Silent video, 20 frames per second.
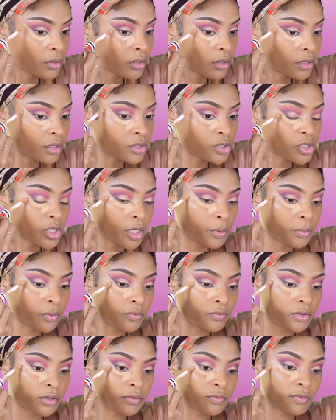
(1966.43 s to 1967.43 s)
the shape
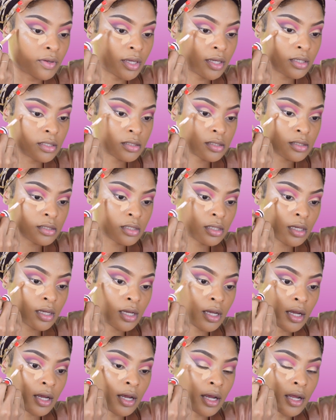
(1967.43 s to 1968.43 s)
of your face.
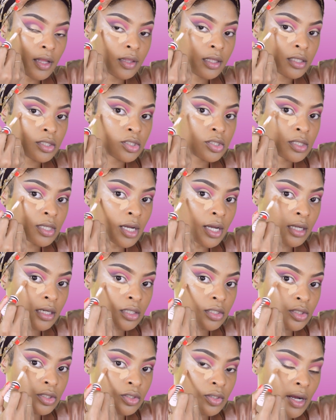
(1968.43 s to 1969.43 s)
And then just kind
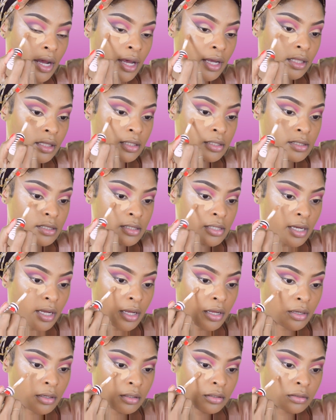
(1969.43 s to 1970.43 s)
of drag this
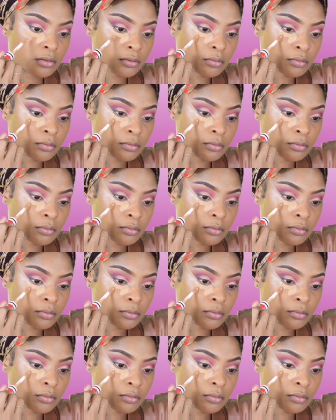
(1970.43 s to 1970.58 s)
down.